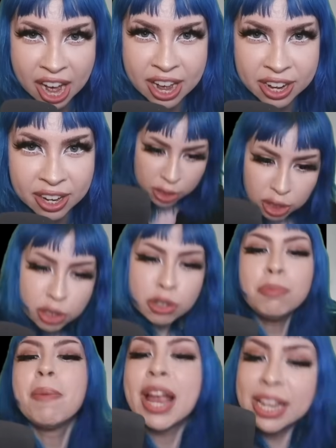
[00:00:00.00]
Oh
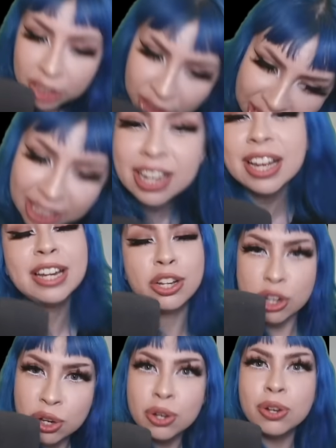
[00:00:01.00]
my god,
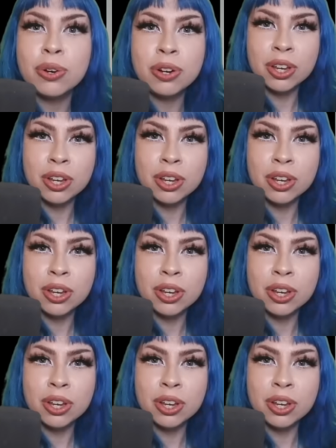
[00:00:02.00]
dude.